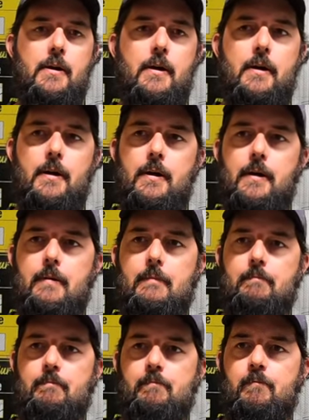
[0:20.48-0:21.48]

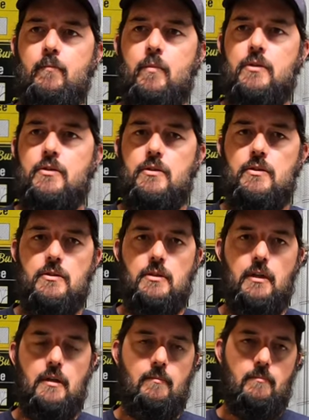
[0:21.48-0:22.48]
um, which is
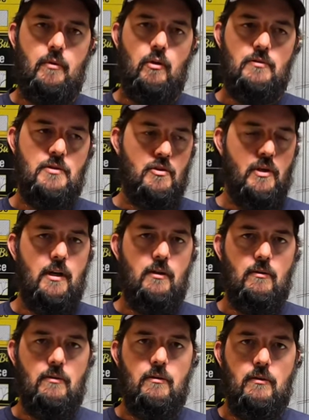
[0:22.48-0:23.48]
um,
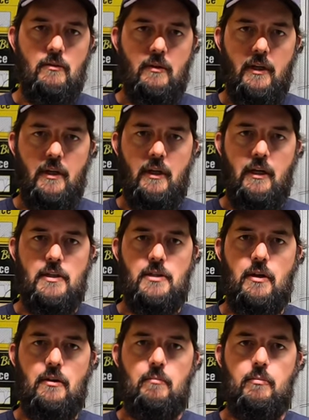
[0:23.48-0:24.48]
concentrating on, on how to catch
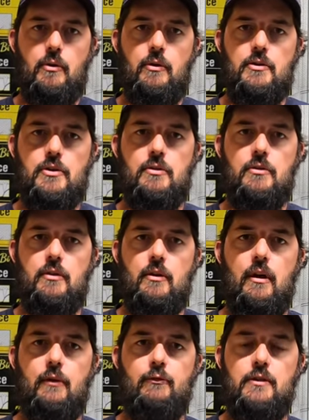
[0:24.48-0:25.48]
golden perch
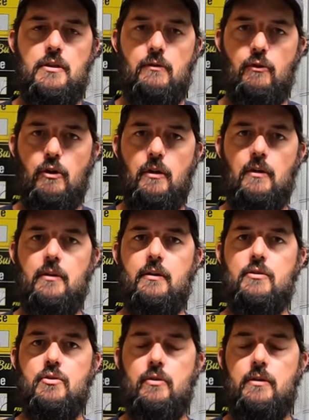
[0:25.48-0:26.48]
uh, fishing vertically in
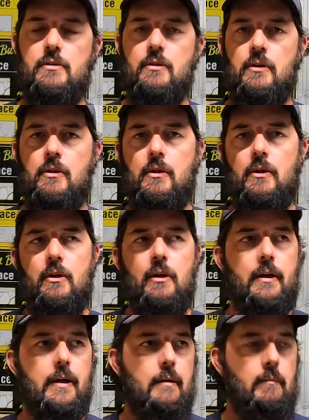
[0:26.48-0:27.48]
the trees.
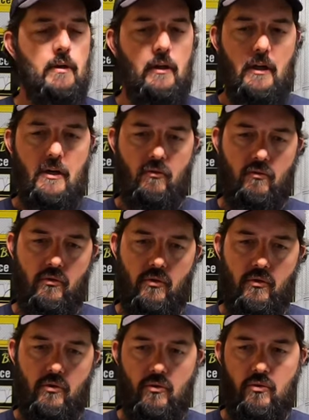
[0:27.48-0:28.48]
Uh, I'm going to go
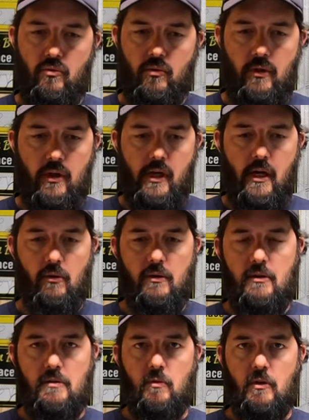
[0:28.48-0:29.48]
through how I
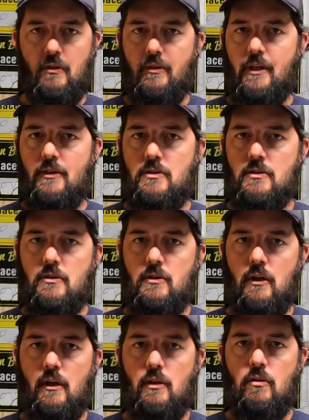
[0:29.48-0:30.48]
use my Lowrance
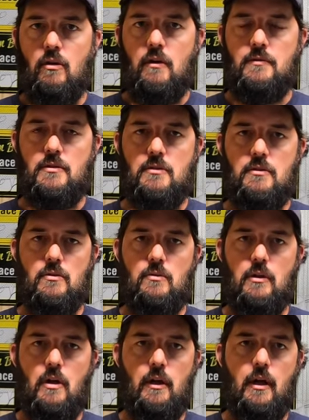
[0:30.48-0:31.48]
uh, lives
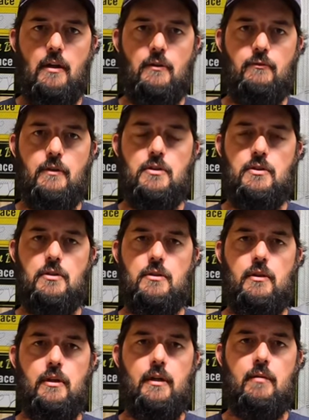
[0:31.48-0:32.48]
to locate the fish
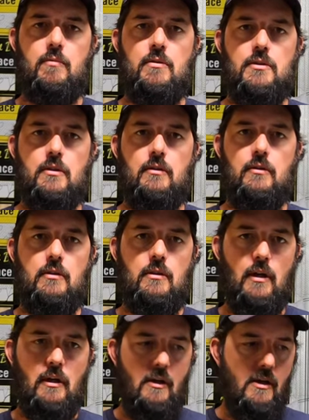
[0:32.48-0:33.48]
um, using
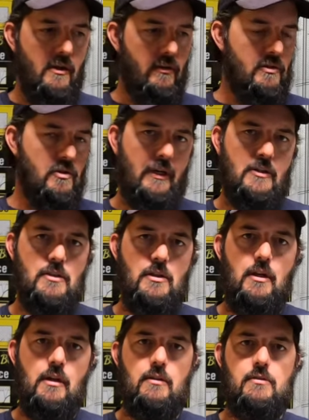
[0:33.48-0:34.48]
the, uh, the structure
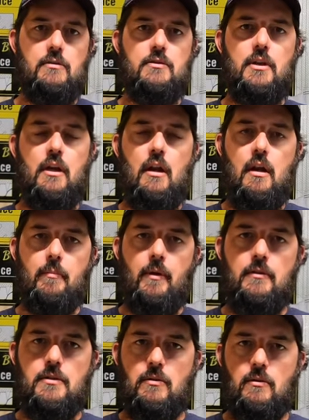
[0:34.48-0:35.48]
scan to scan out
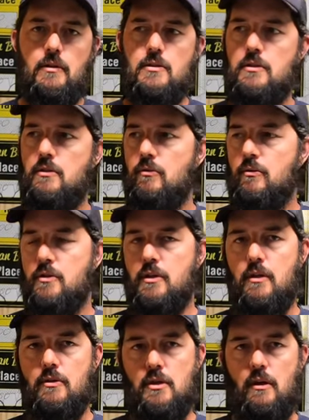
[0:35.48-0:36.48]
both sides,
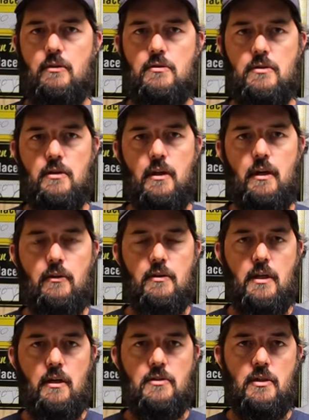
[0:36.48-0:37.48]
also shows uh, the
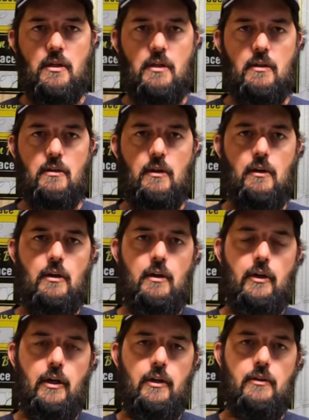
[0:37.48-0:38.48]
down scan,
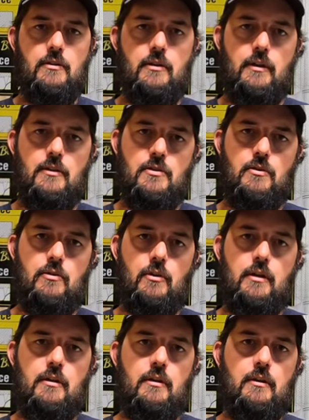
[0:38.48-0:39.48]
and the, and the
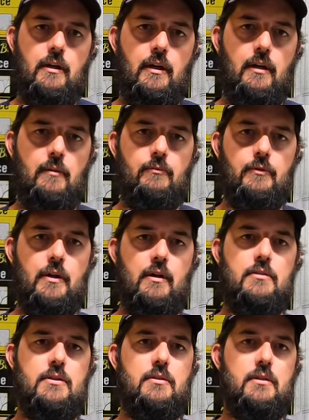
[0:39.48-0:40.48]
2D. Um, for
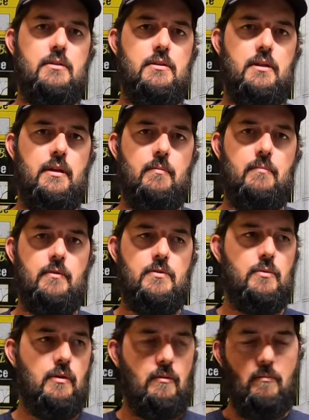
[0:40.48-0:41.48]
those that um,
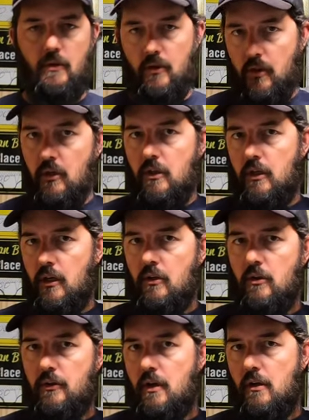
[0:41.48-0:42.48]
sort of, you know,
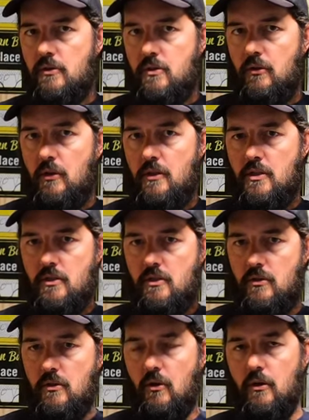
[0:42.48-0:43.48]
got the old 2D
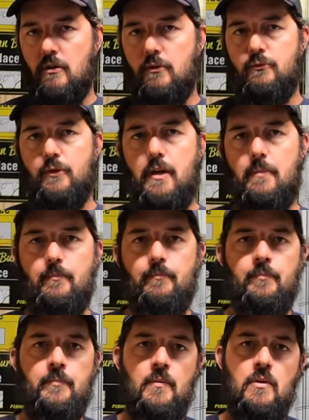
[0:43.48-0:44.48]
style of um,